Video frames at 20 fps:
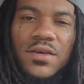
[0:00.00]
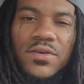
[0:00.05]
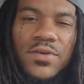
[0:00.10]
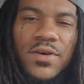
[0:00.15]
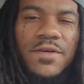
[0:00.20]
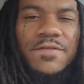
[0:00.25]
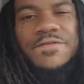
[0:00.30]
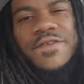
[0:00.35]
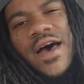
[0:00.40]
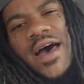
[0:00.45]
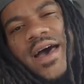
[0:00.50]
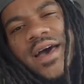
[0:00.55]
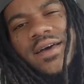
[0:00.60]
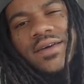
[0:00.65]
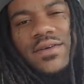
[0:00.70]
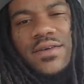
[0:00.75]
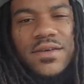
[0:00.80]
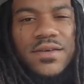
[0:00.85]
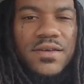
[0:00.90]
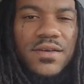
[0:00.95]
You got five?
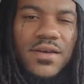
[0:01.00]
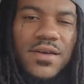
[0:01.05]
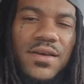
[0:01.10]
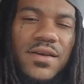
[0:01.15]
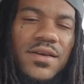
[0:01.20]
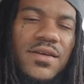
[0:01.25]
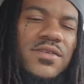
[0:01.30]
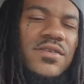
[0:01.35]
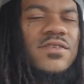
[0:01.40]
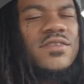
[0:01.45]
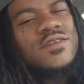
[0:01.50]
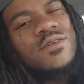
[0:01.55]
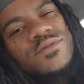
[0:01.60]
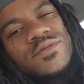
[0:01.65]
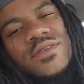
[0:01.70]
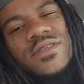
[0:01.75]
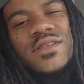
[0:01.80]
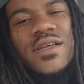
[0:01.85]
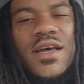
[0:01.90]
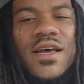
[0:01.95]
Yeah, get your
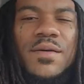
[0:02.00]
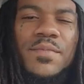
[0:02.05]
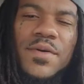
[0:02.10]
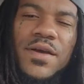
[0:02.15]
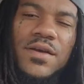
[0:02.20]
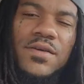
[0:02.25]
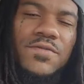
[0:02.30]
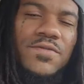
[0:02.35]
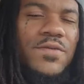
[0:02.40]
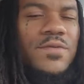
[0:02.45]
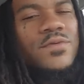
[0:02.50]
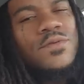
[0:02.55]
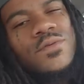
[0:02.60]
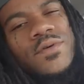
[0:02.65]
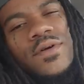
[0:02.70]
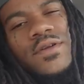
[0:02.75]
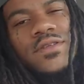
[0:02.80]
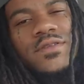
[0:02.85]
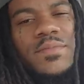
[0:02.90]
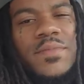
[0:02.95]
soldier sign, man. You from New
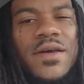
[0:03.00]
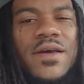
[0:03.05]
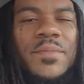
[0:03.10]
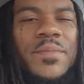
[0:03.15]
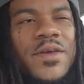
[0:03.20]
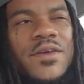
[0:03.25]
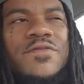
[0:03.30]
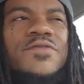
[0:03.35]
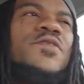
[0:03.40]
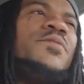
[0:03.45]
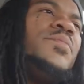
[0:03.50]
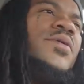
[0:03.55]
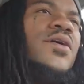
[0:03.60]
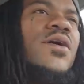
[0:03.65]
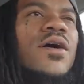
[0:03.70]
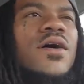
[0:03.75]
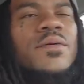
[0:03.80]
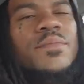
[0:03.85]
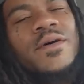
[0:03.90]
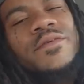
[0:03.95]
Orleans, man. I mean, you from
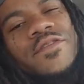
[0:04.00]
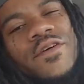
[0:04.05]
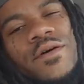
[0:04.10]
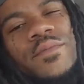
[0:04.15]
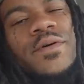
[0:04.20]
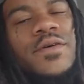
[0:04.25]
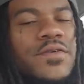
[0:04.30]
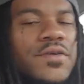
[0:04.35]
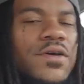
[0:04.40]
BR. My phone,